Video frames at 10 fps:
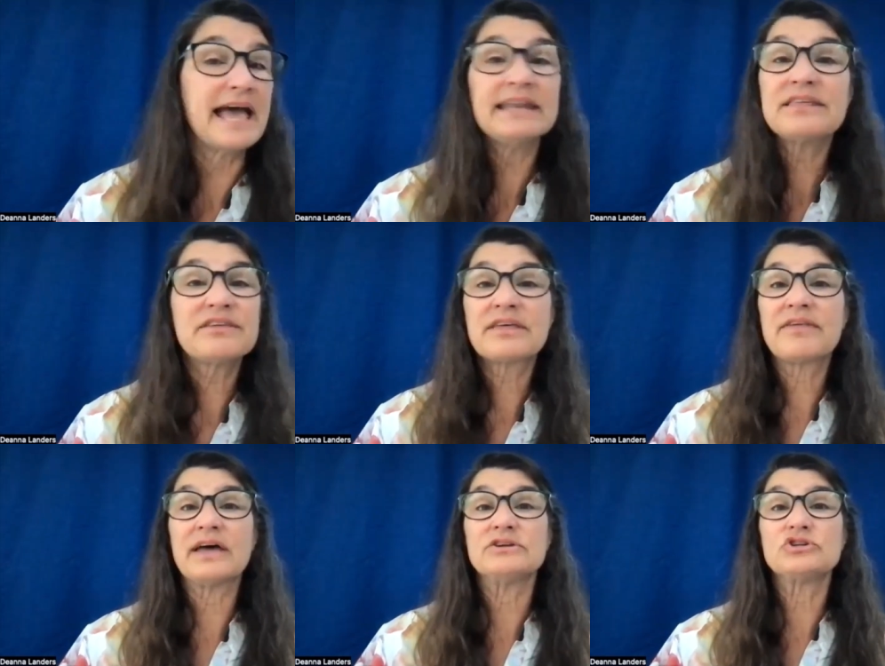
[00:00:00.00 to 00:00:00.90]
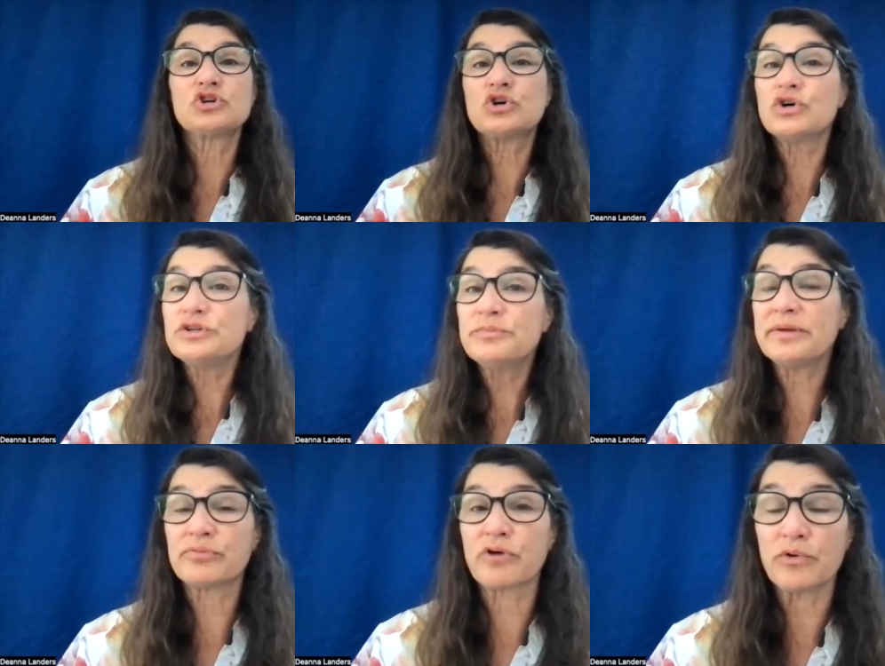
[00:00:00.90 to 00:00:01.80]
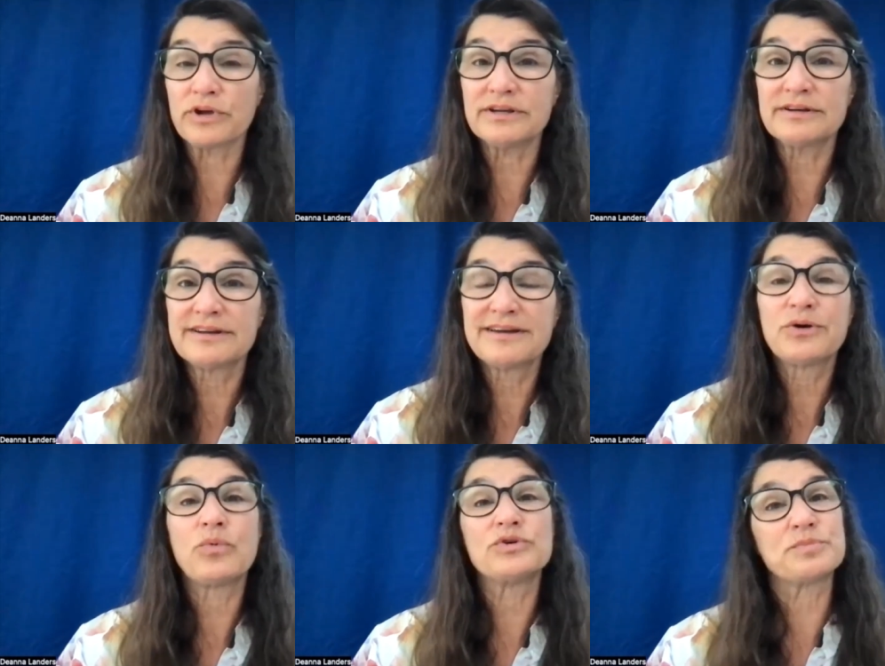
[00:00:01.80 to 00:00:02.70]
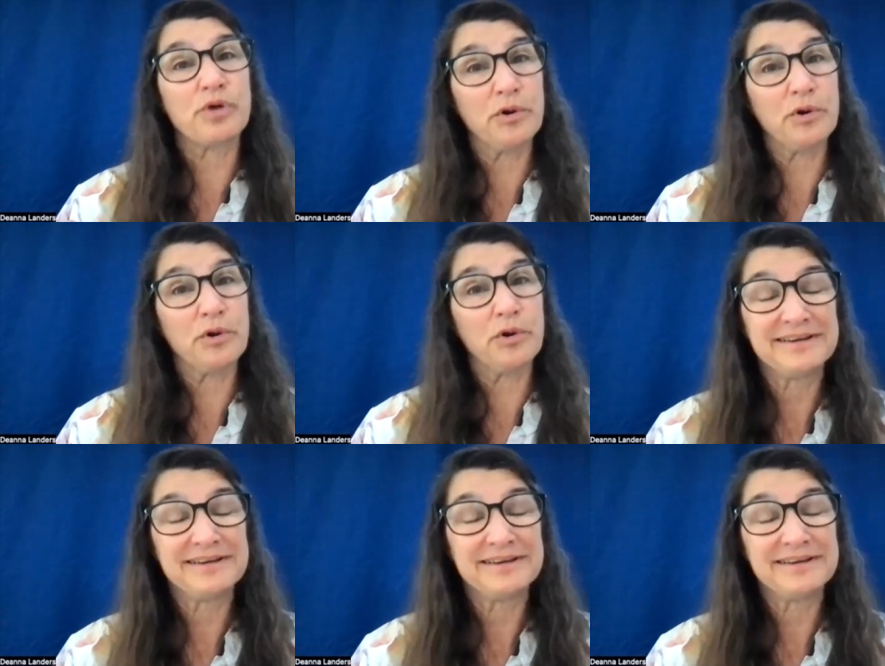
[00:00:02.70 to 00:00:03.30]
Anything that could be broken was broken.